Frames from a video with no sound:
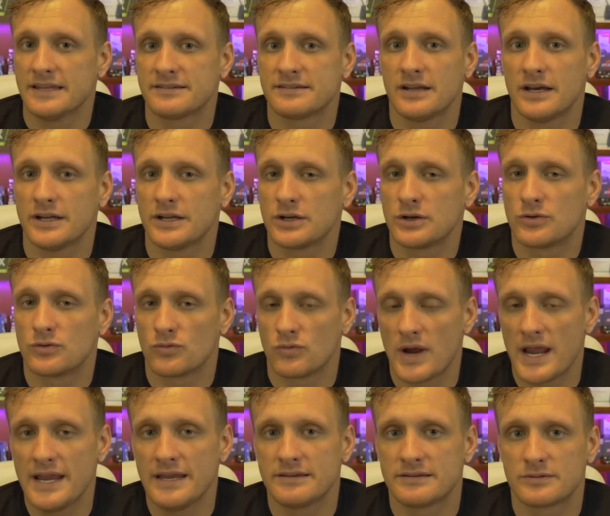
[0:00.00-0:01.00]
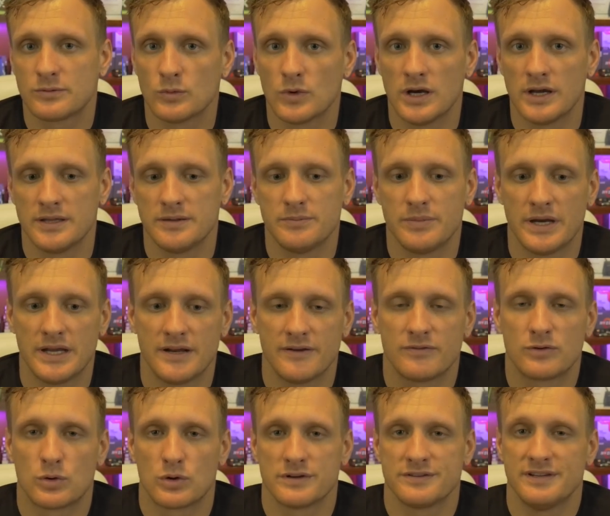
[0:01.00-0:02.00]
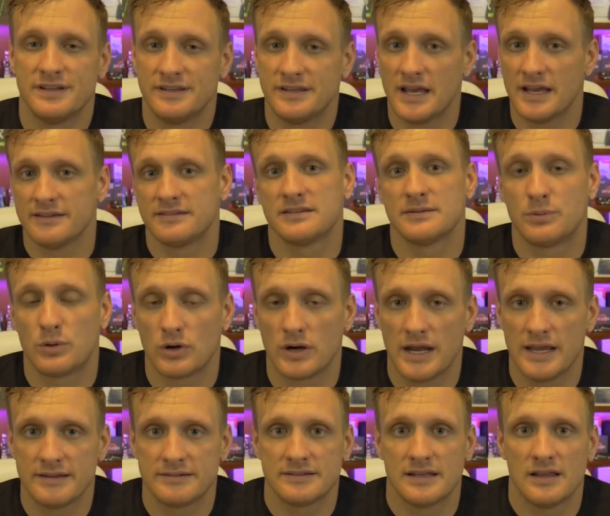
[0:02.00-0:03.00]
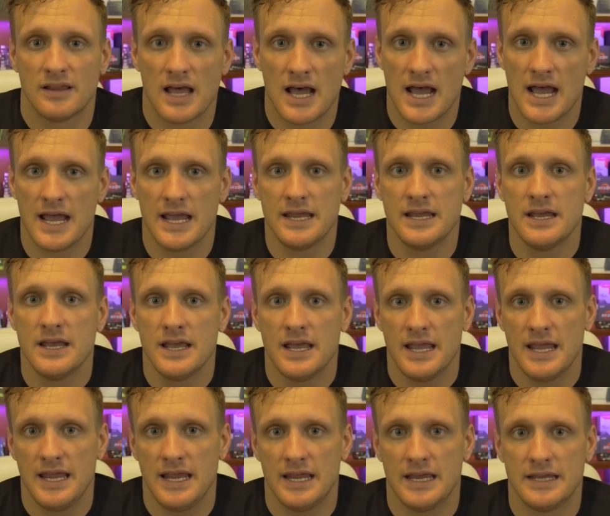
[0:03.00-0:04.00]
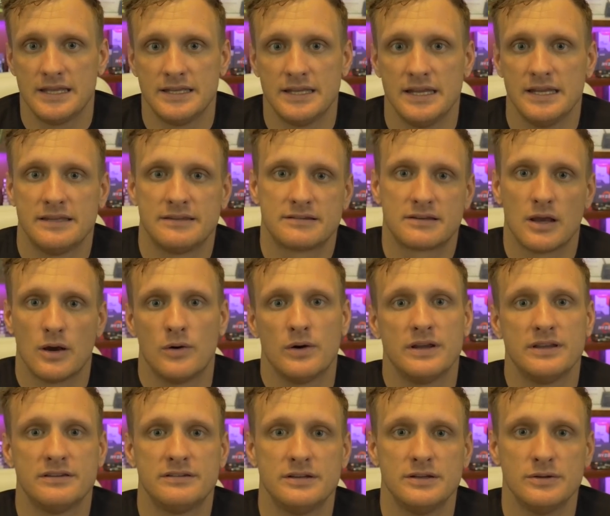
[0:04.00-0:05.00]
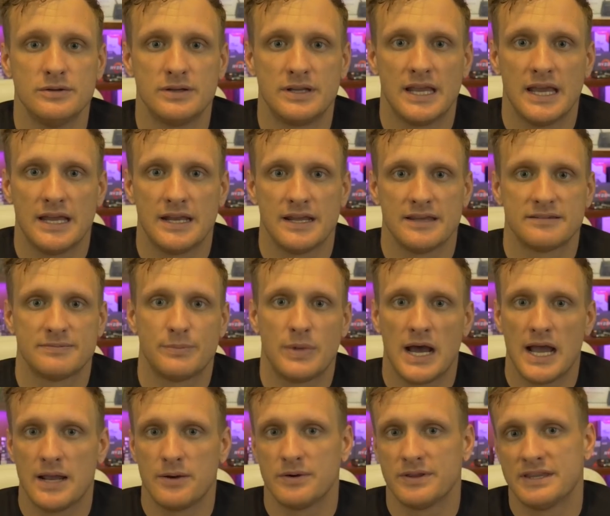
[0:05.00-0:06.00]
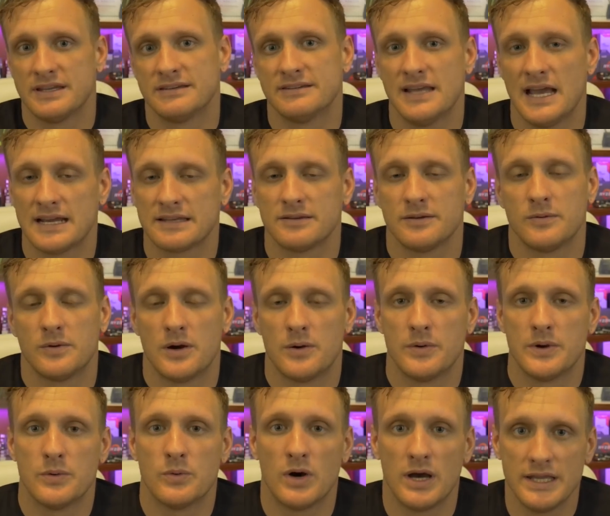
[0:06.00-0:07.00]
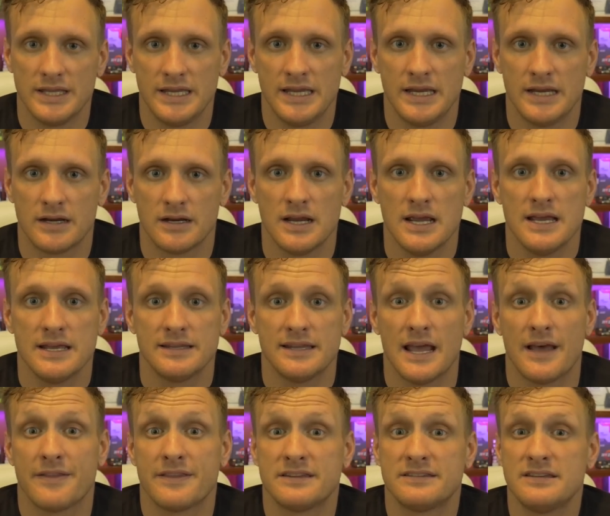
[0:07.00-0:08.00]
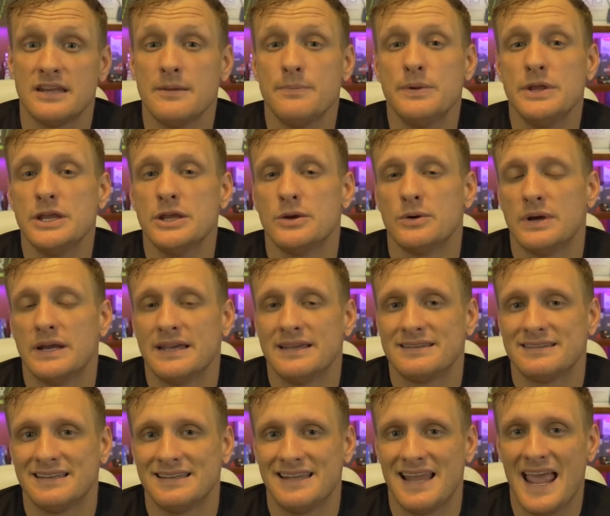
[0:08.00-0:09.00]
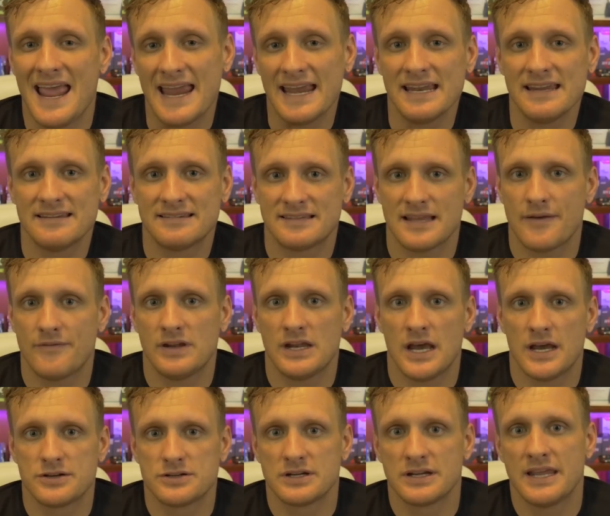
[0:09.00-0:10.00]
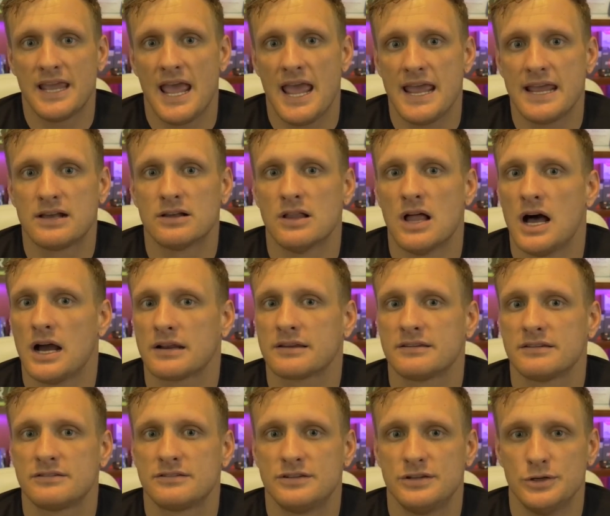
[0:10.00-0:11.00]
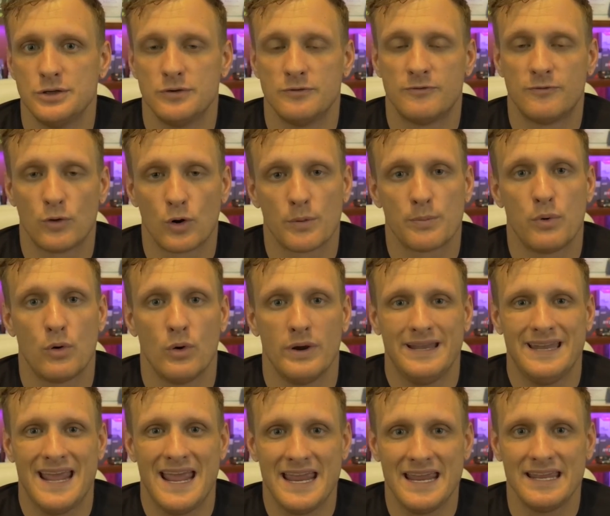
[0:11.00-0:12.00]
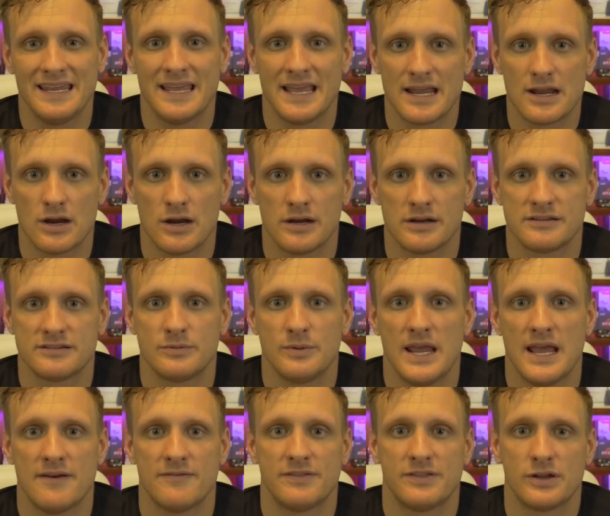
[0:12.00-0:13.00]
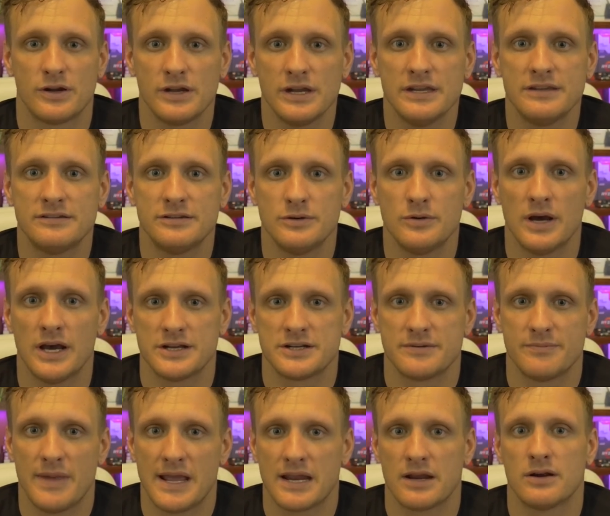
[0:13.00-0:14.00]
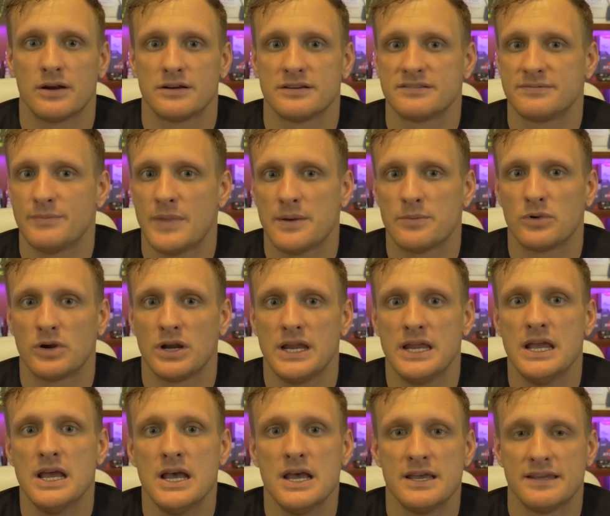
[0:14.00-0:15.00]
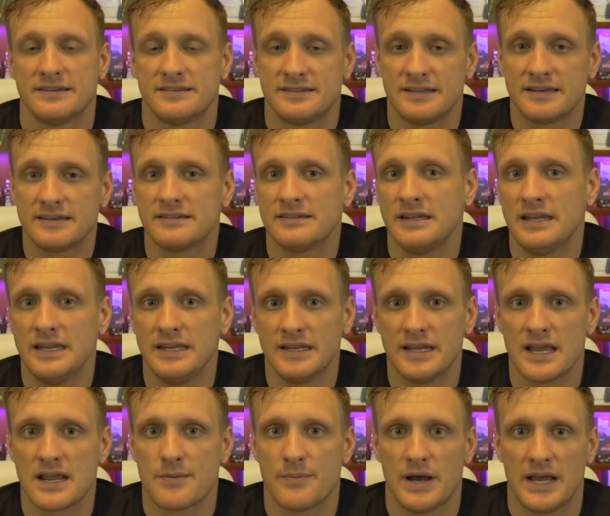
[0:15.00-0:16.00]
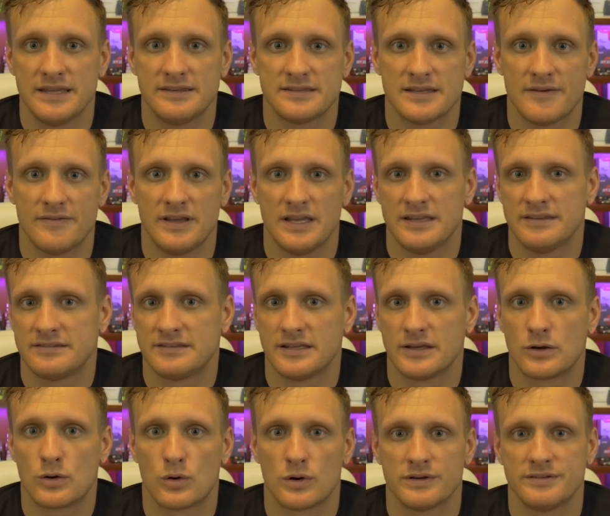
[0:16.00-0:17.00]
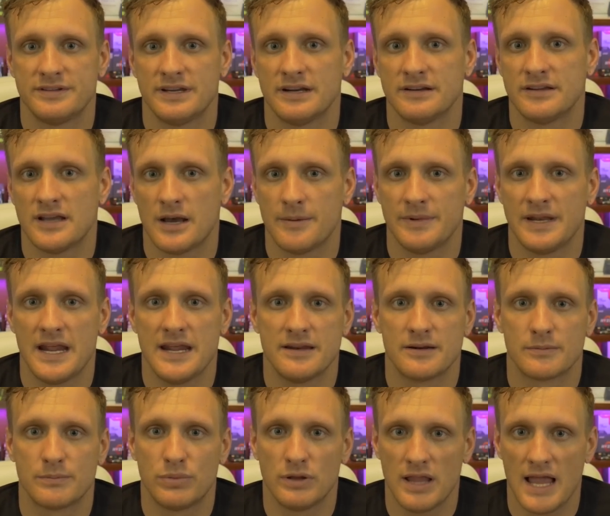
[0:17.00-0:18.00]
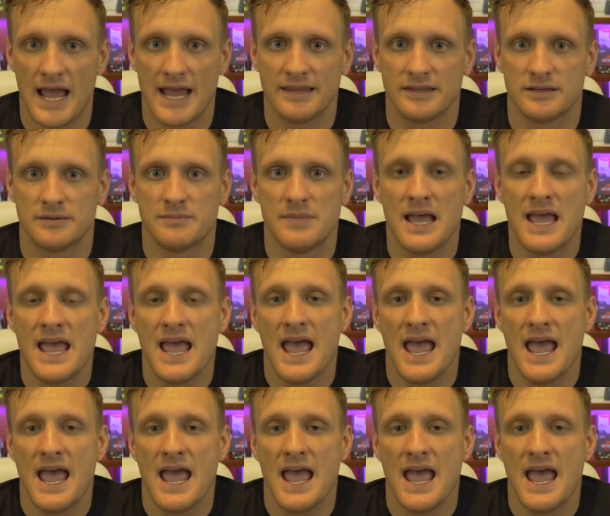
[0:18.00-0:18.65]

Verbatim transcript: it's not a great one, but of course it does support S L I, and it's going to get us by with exactly what we want here. Now the C P U is an eighty-seven hundred K clocked to four point eight gigahertz. We have thirty-two hundred megahertz memory, sixteen gigabytes of it. It's the Corsair Dominator Platinum.